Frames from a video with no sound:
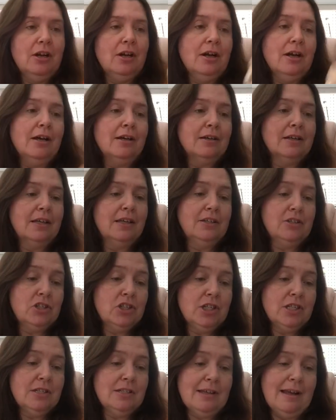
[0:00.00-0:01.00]
uh,
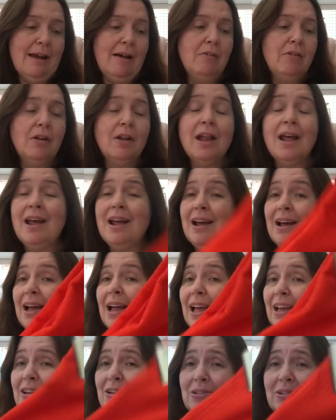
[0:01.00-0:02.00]
kitchen towel.
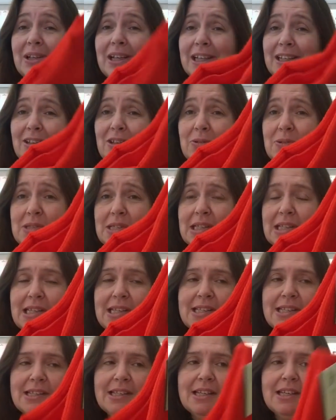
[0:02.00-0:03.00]
I don't like using
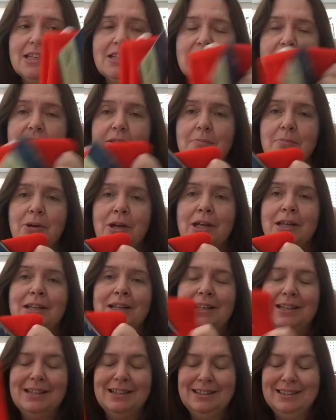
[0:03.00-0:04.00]
these in the kitchen, but
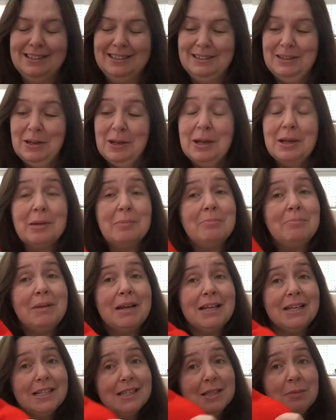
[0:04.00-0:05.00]

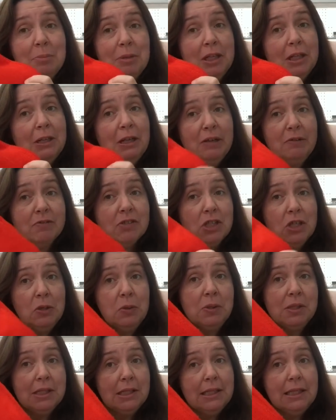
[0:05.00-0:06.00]
my husband loves
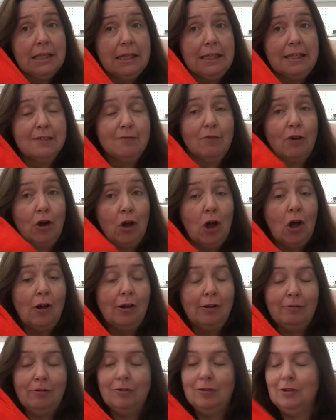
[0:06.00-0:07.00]
using these for
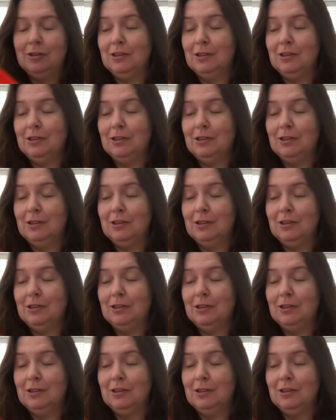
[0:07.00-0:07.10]
golf.